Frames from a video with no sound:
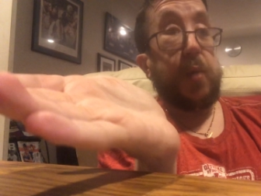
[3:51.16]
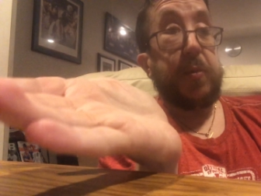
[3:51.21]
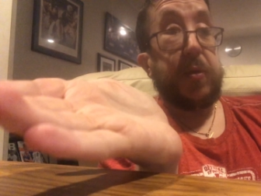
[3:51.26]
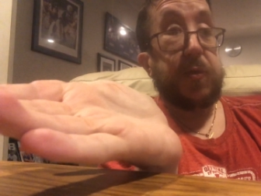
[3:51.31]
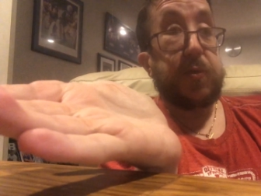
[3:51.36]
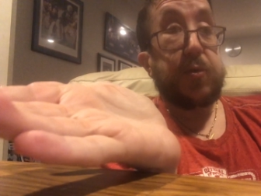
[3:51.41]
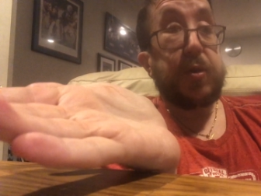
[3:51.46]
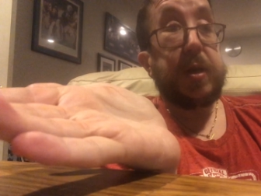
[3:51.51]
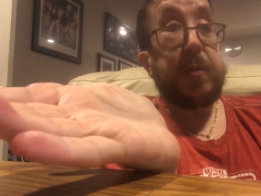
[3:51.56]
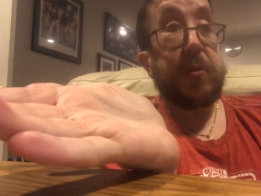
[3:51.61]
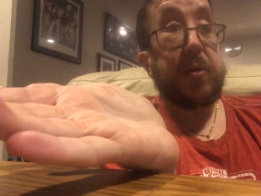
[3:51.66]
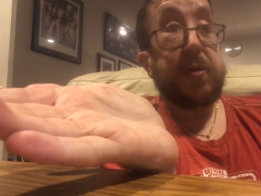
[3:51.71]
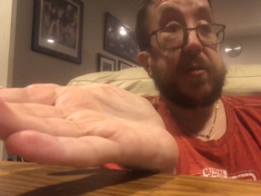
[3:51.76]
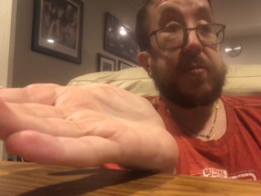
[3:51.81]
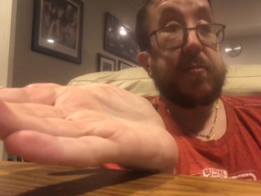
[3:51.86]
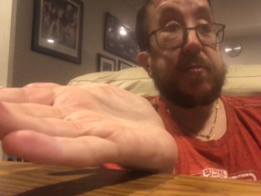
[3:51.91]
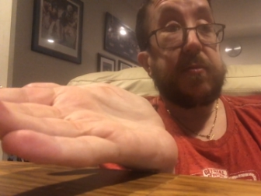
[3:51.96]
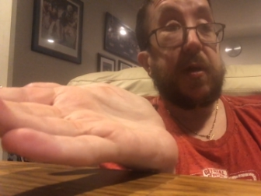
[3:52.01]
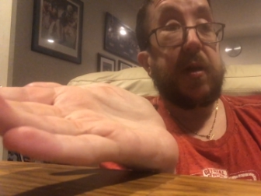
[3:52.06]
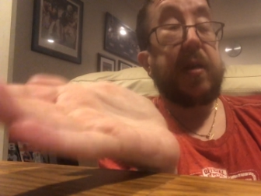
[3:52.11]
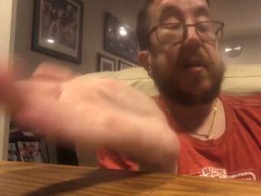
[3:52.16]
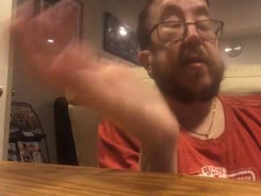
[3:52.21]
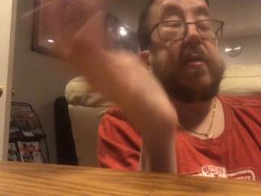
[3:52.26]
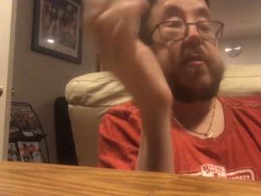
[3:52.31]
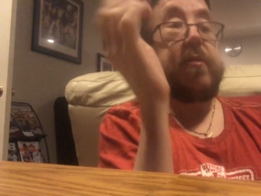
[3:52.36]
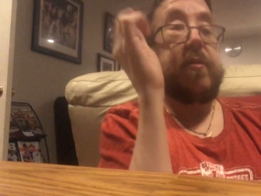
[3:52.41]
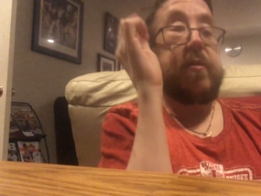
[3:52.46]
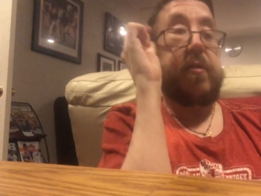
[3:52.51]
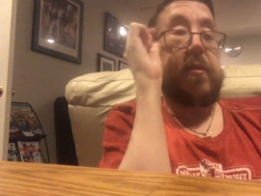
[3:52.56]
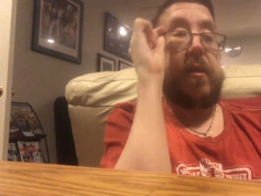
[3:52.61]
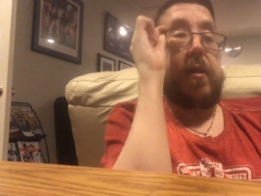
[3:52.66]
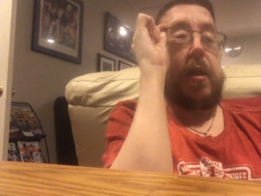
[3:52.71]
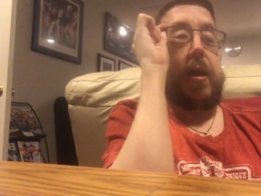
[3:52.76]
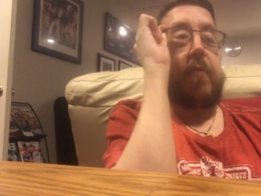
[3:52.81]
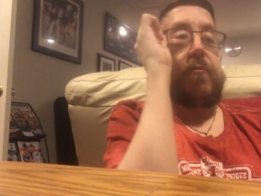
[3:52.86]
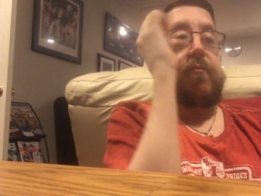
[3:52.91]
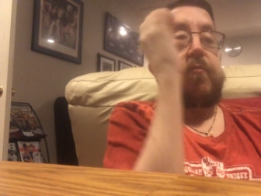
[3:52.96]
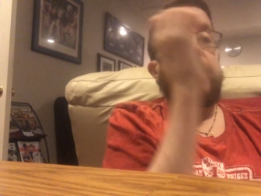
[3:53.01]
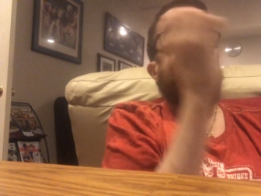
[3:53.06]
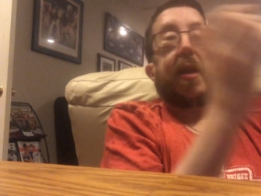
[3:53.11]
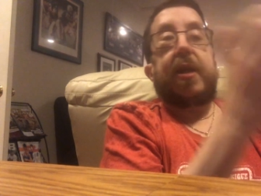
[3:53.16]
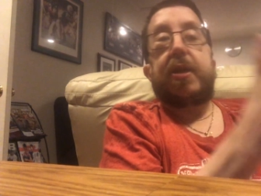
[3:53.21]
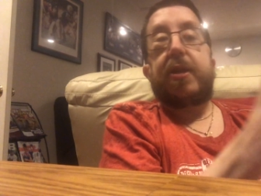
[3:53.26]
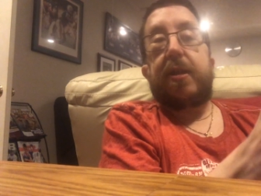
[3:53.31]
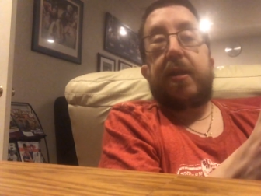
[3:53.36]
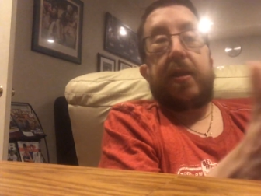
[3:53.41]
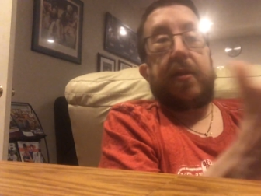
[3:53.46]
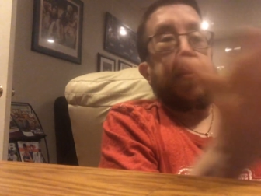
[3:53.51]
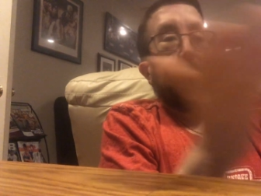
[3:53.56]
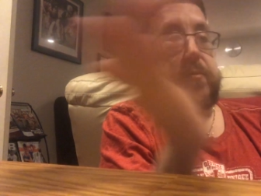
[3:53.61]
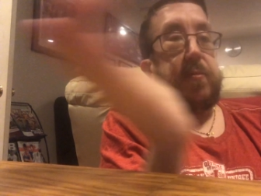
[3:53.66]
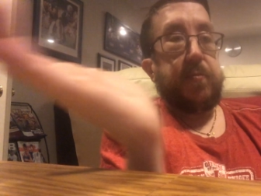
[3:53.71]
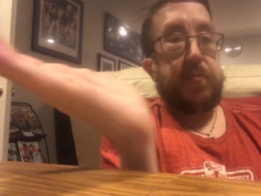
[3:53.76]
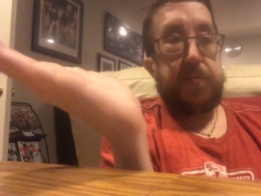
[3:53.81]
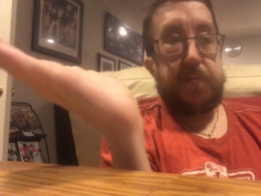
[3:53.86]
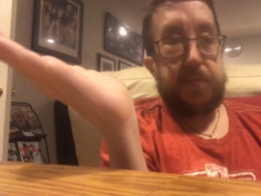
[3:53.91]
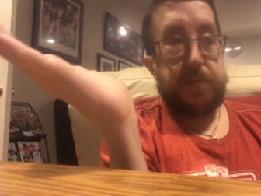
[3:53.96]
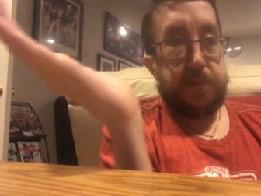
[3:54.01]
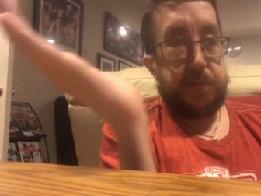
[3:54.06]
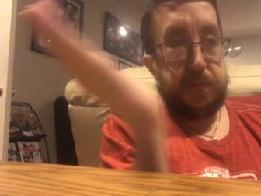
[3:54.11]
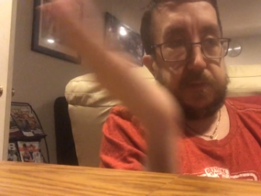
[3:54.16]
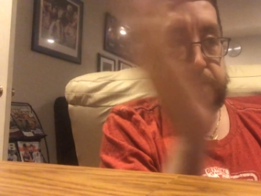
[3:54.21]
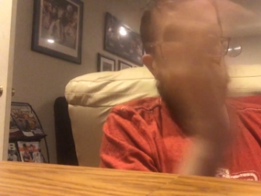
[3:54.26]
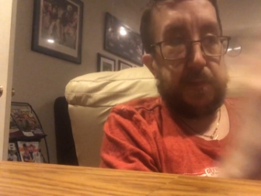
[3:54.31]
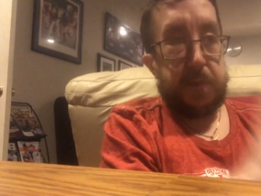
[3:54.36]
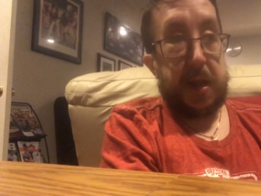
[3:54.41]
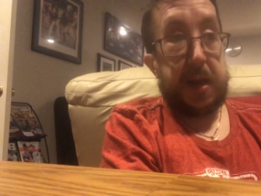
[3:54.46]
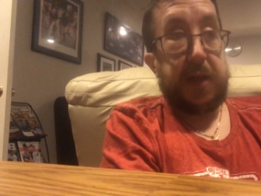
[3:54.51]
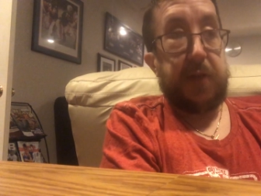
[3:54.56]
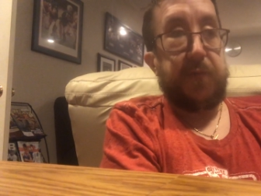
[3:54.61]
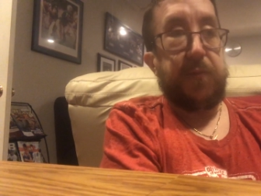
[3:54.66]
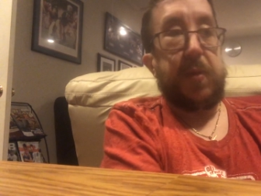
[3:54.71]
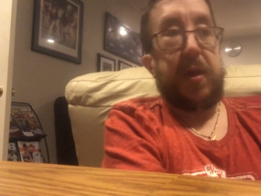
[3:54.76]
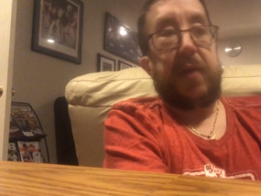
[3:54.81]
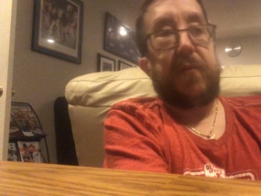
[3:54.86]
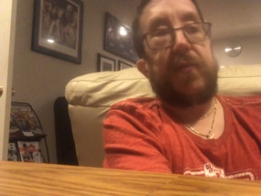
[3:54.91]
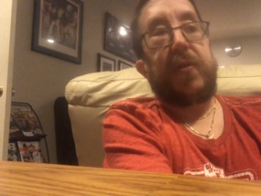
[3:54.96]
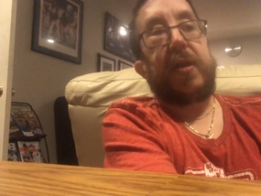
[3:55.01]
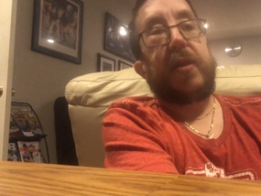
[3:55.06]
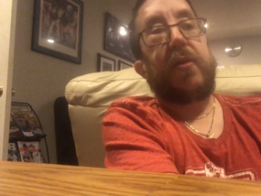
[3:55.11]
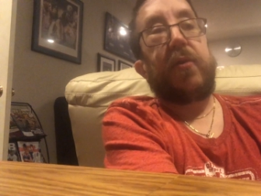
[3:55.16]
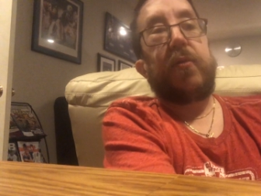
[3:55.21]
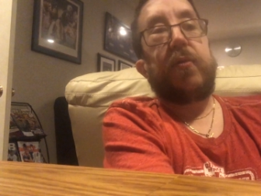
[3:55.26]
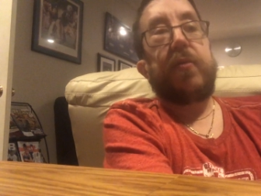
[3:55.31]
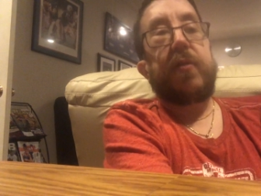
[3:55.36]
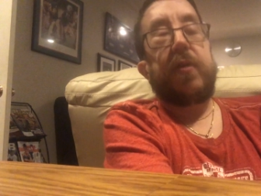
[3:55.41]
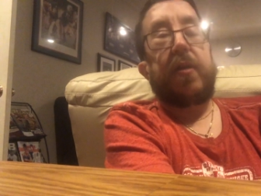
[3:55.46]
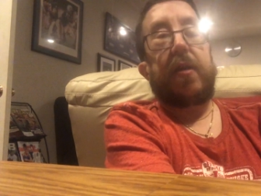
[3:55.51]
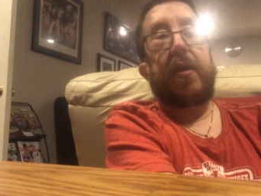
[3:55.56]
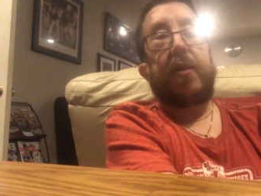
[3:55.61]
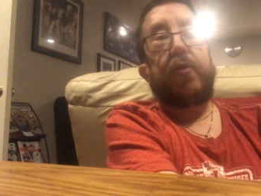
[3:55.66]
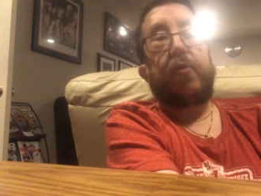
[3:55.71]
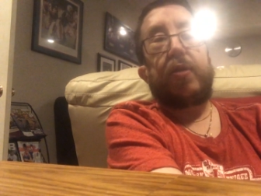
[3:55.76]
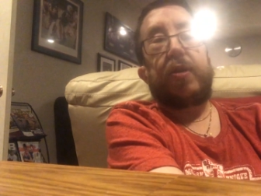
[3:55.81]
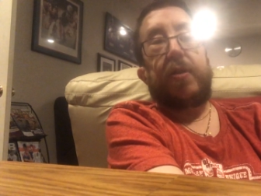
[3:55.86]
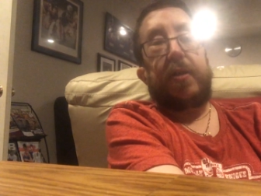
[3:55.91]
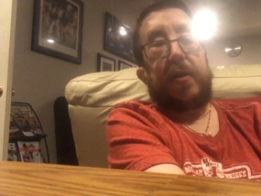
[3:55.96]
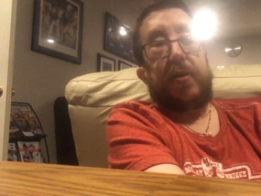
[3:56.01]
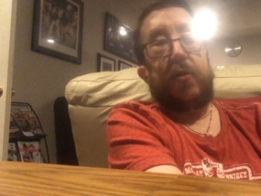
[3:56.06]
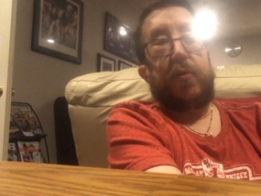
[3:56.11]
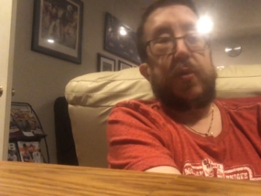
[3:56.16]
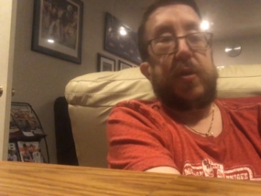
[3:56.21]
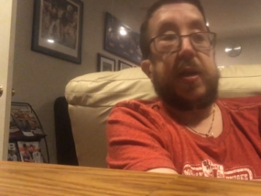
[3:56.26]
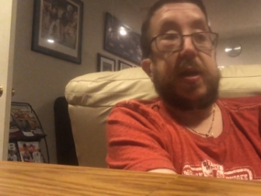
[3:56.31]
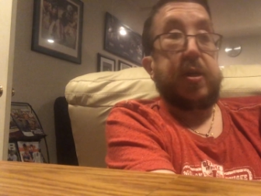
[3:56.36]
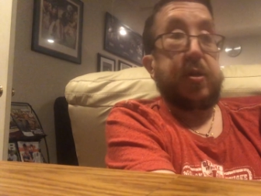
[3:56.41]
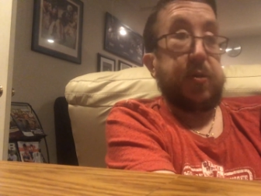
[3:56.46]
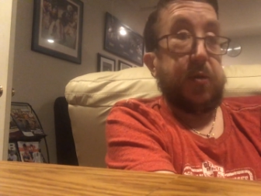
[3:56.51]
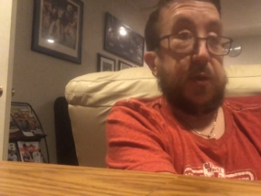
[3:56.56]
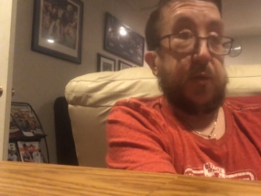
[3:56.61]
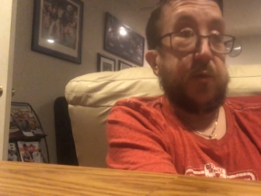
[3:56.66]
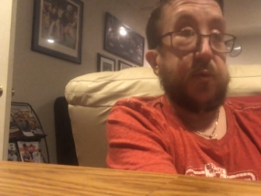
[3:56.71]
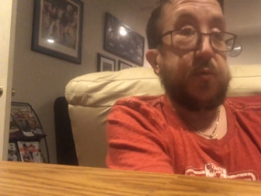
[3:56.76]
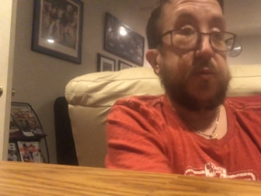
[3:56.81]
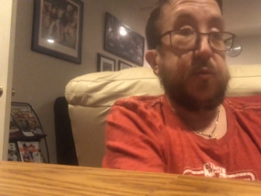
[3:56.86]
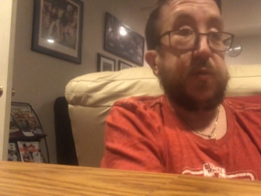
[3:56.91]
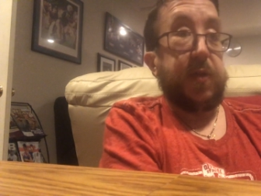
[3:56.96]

I'm a streamer, right? I've mentioned it in many of my videos, and I usually do an intro.